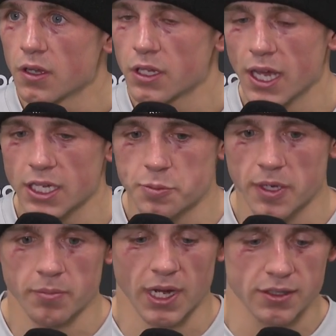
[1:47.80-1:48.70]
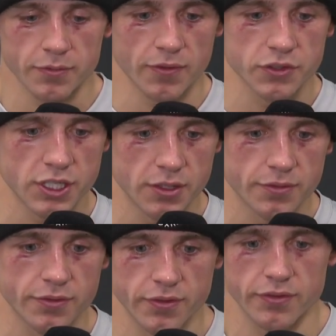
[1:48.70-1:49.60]
Yeah, it's been mad. I've obviously
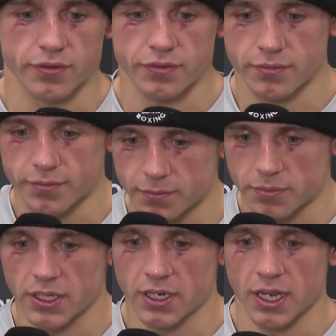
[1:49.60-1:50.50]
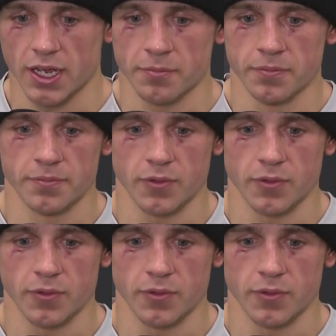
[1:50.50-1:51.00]
been